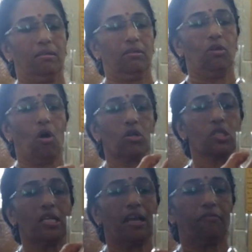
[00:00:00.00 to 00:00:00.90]

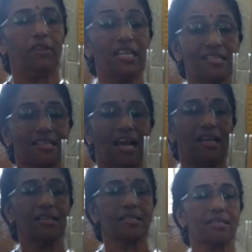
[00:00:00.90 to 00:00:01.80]
nozzle of this
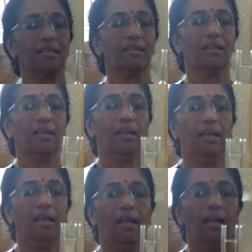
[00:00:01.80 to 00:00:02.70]
size,
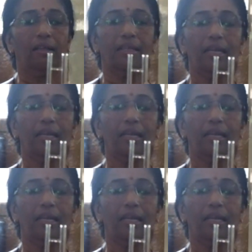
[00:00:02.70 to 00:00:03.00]
the